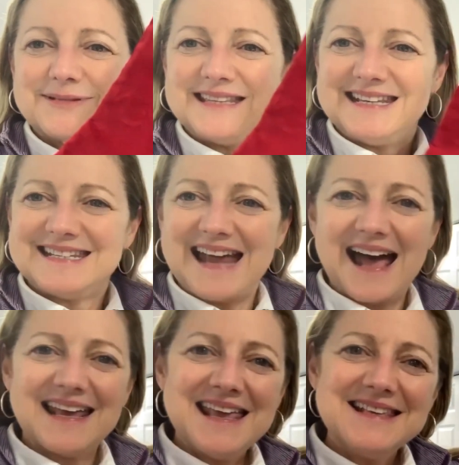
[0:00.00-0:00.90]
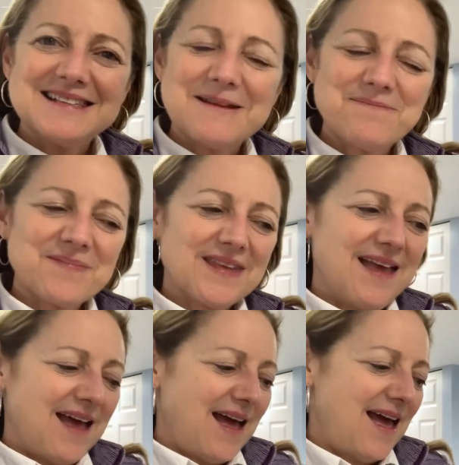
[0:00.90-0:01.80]
with these stockings,
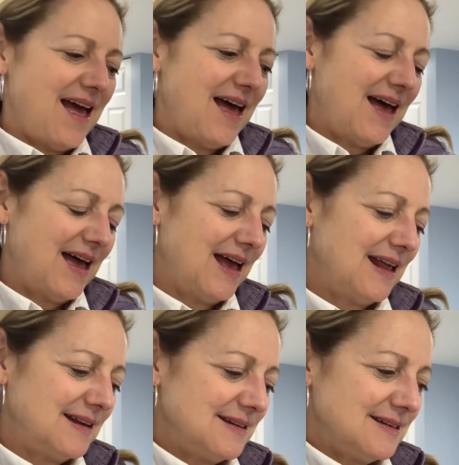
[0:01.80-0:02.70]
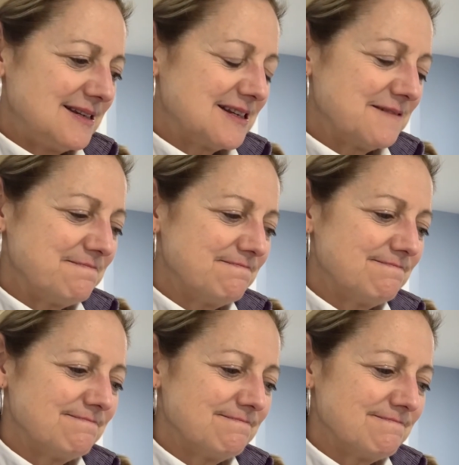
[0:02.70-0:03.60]
and
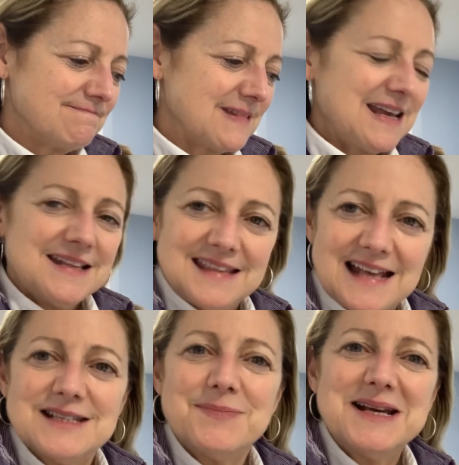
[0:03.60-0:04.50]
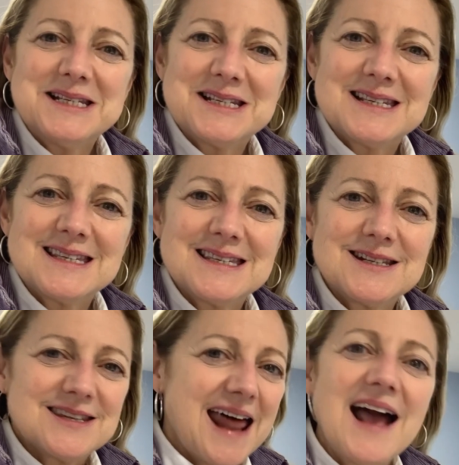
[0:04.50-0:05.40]
that's my
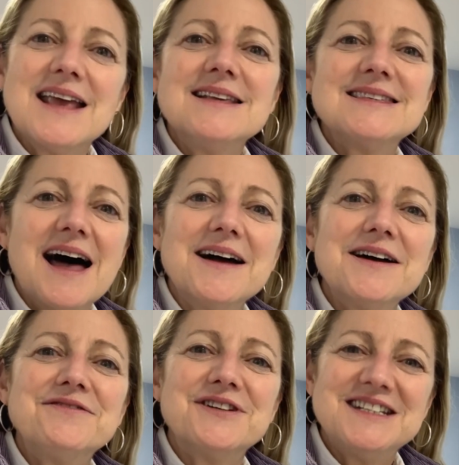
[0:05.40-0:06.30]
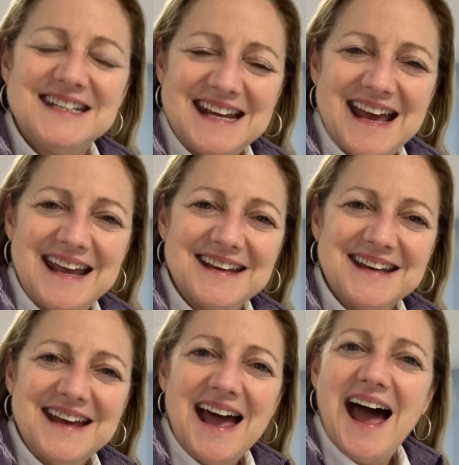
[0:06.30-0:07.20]
stocking saga for today.
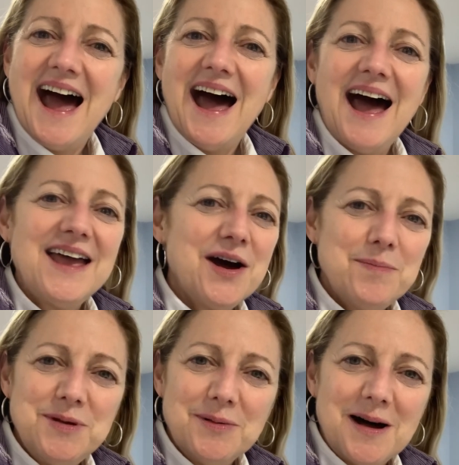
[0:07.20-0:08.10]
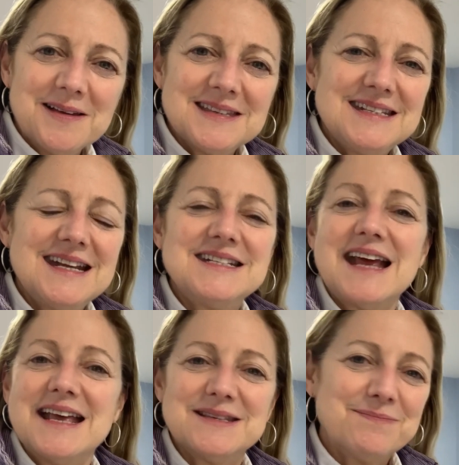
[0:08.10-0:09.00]
I hope you all stitch
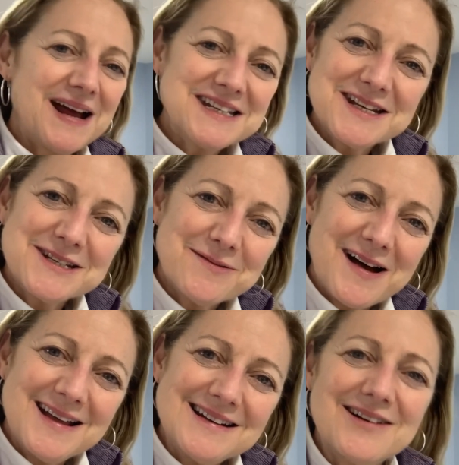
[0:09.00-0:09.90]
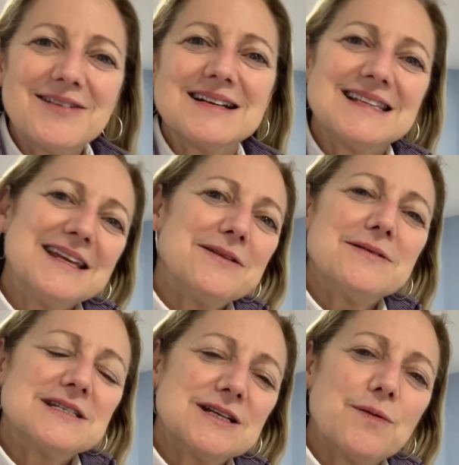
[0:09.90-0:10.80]
as much as you want or as little
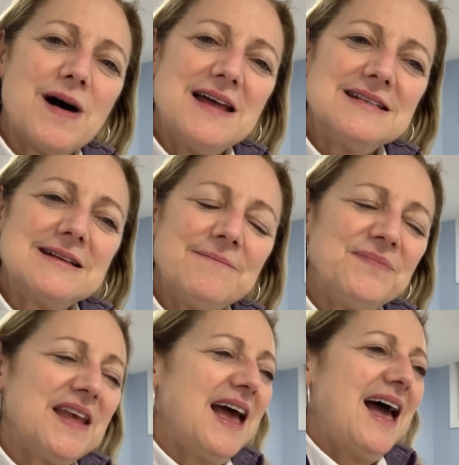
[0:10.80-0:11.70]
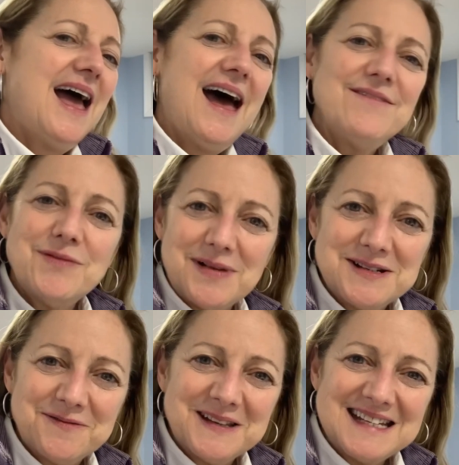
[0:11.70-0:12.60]
as you want. Have a
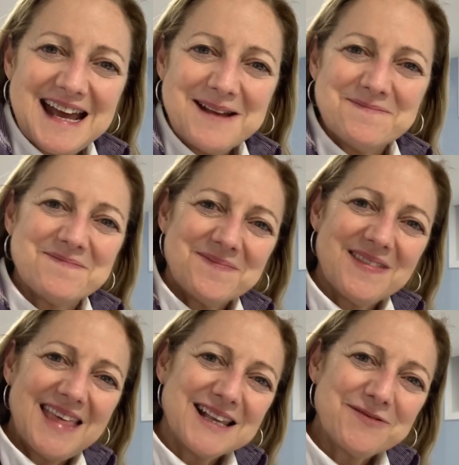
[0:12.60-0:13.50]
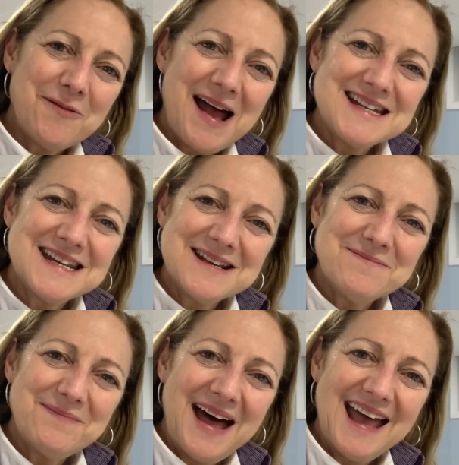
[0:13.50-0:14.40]
wonderful day. Thanks for watching.
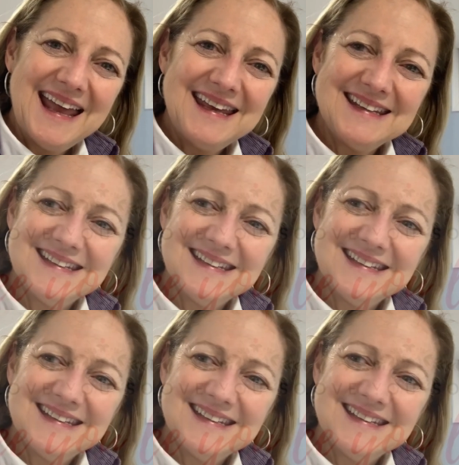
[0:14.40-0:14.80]
Bye.